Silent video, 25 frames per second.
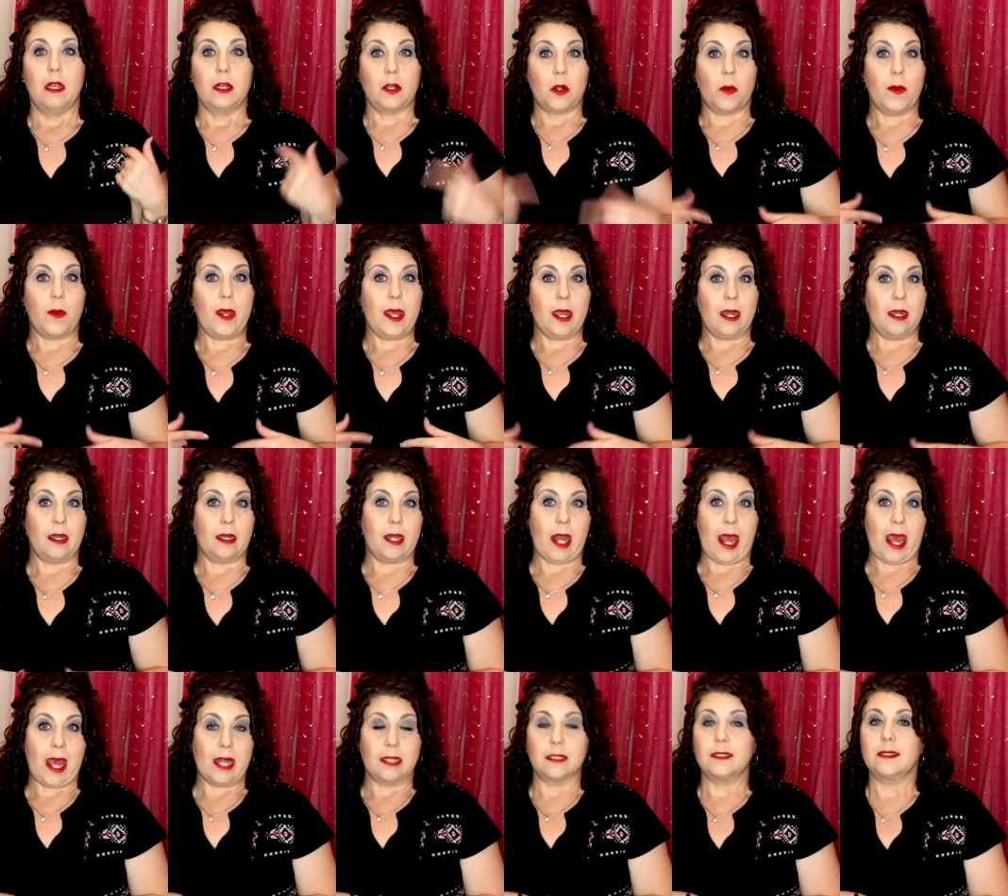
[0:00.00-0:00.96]
Go ahead and
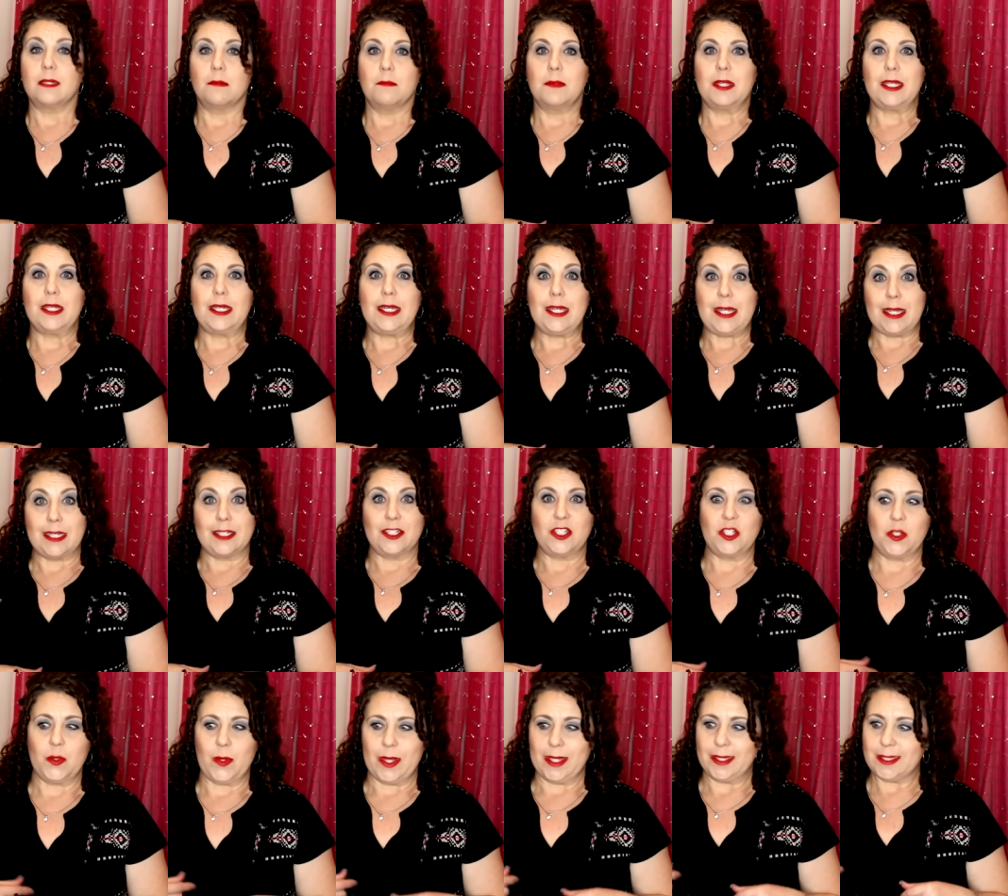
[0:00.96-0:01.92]
add something
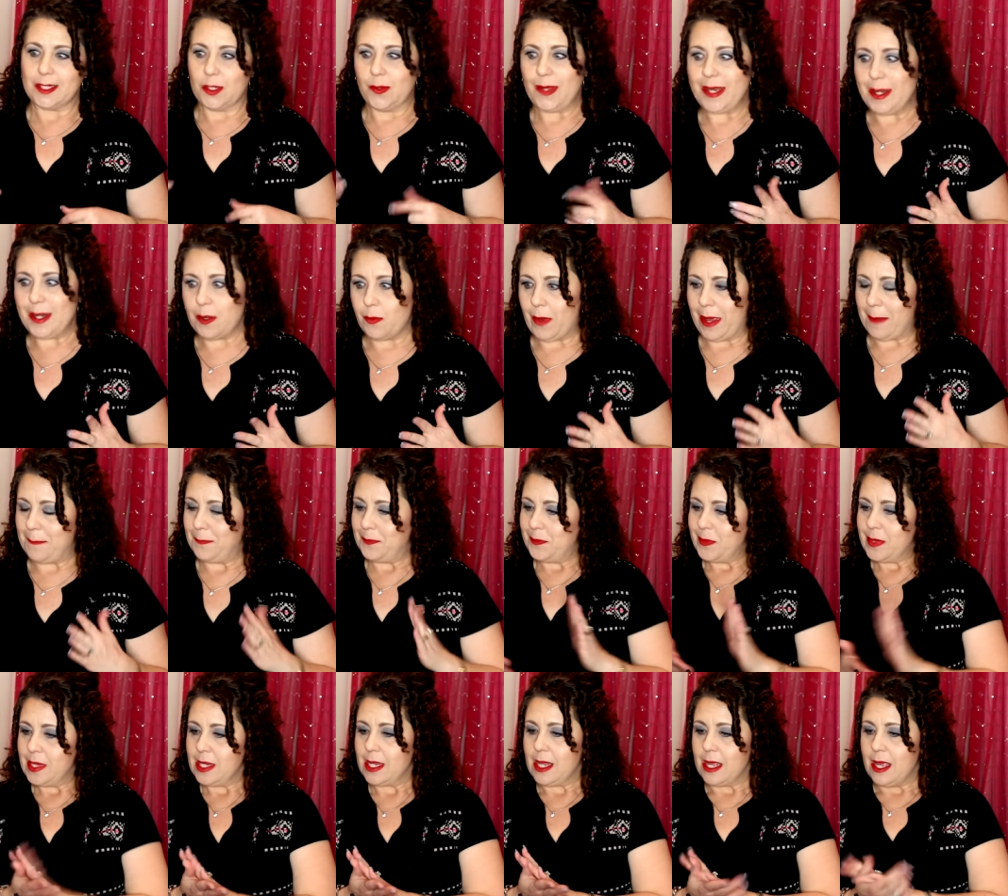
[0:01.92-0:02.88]
into it. So anyway,
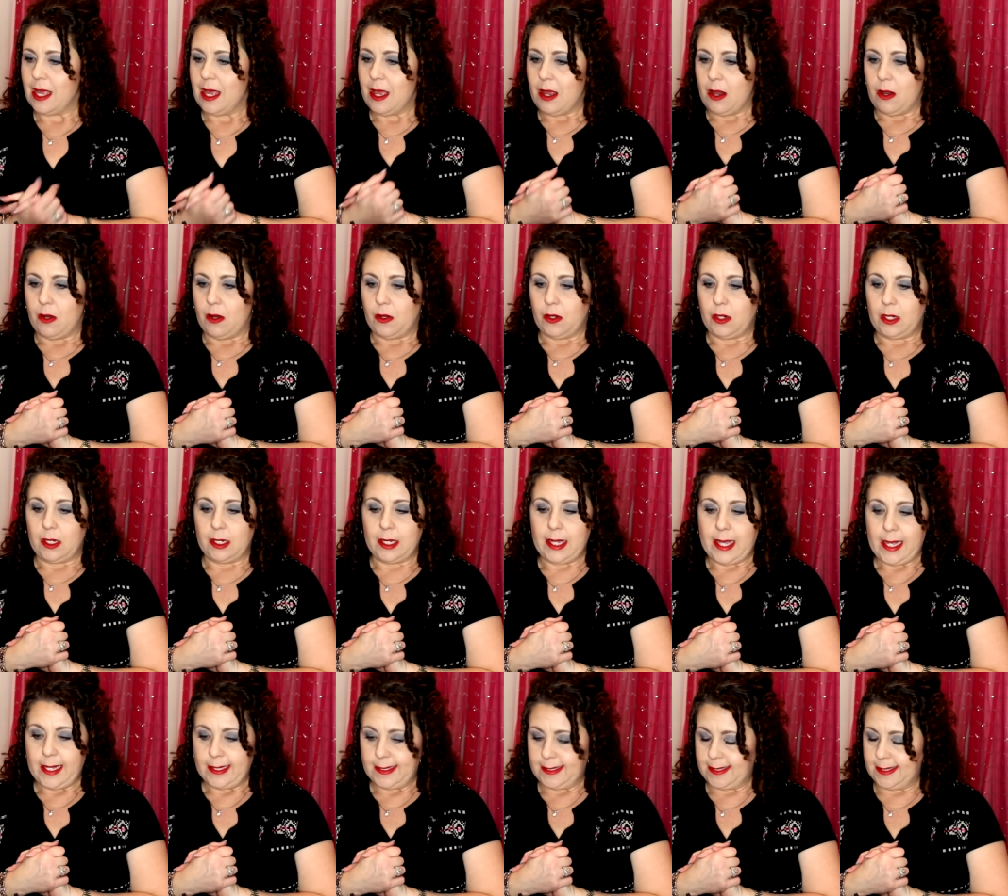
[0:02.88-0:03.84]

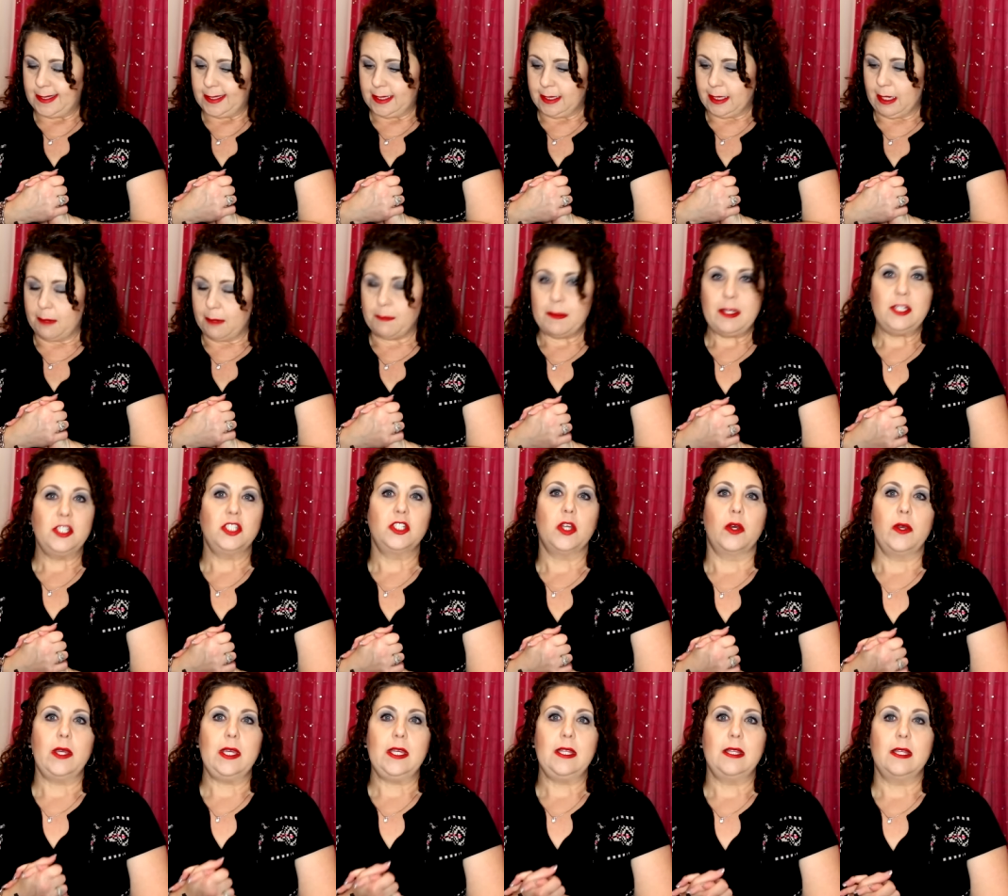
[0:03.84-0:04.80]
let's let me
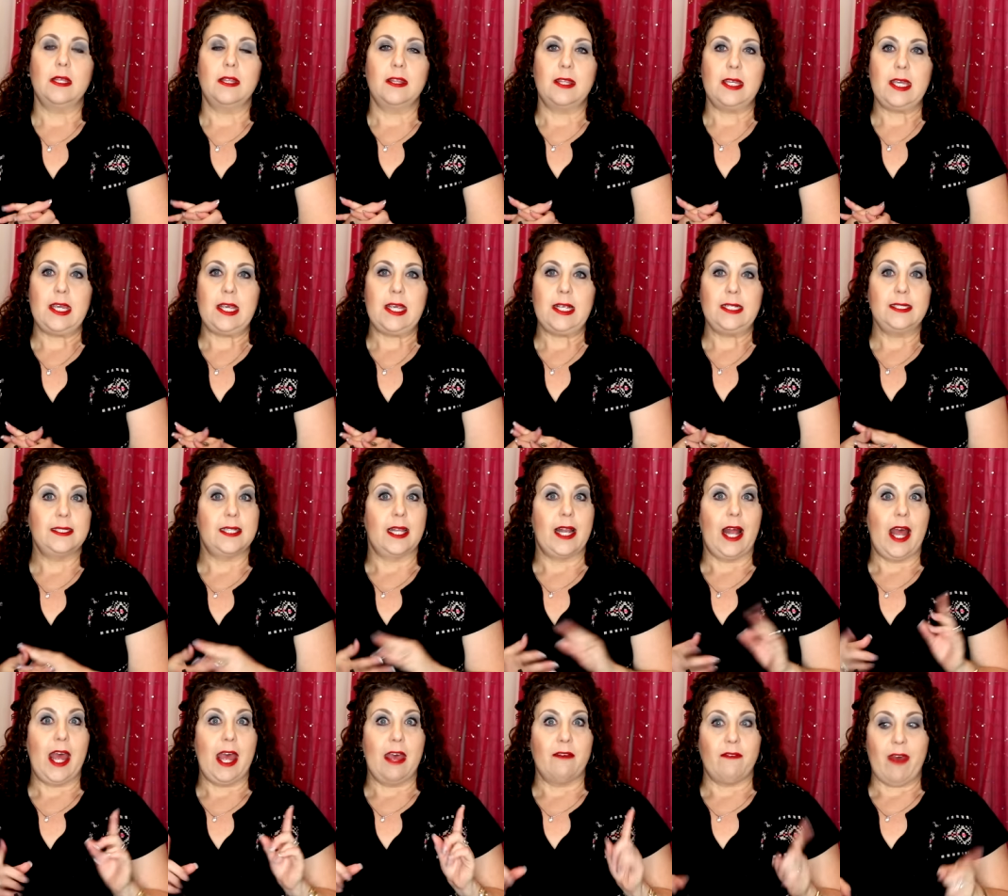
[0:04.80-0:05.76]
show you the things that
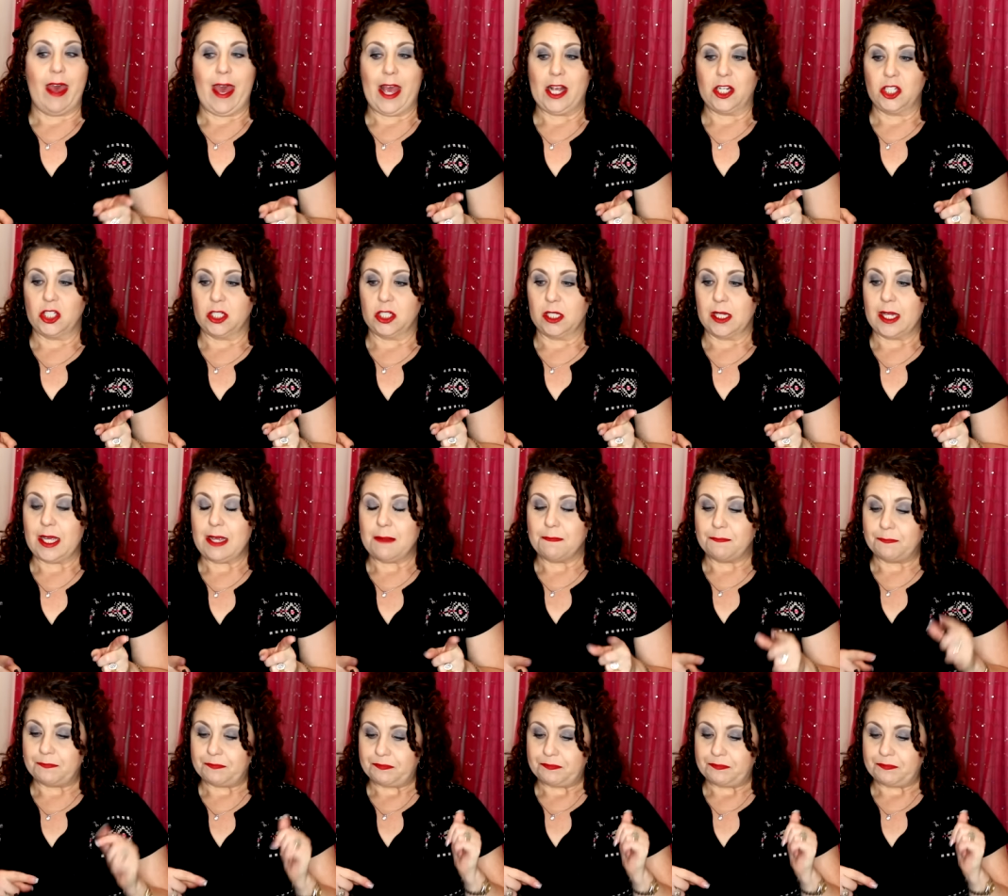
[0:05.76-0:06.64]
I have actually